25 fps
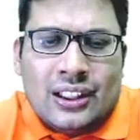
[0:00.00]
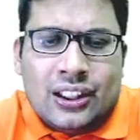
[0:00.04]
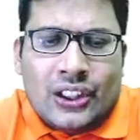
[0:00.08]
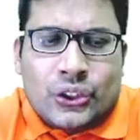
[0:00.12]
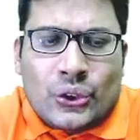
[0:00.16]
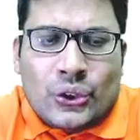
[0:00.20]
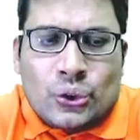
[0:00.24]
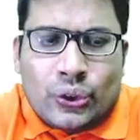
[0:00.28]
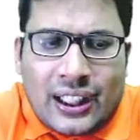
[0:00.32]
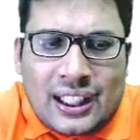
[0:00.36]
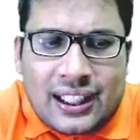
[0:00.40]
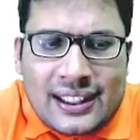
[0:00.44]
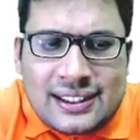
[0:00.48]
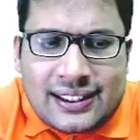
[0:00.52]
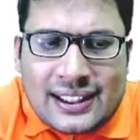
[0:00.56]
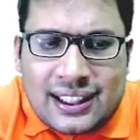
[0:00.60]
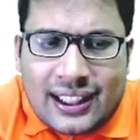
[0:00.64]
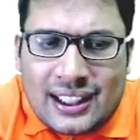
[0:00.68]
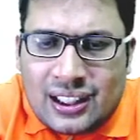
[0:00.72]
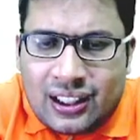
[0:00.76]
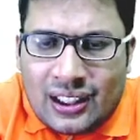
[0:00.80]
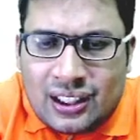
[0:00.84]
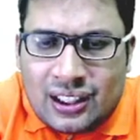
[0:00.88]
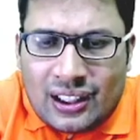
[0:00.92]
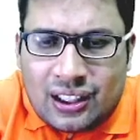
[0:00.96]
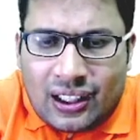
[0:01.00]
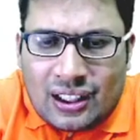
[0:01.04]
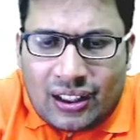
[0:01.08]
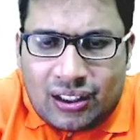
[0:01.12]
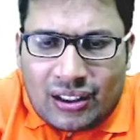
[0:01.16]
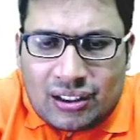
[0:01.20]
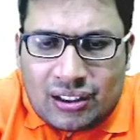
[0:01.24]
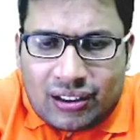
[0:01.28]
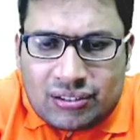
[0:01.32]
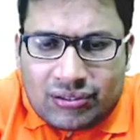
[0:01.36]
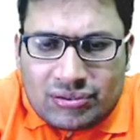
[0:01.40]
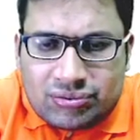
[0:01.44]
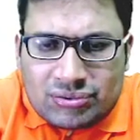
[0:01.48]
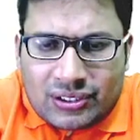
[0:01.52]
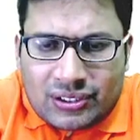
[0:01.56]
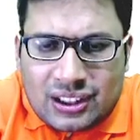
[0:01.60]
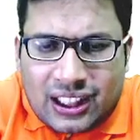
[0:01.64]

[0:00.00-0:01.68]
So there is a uh,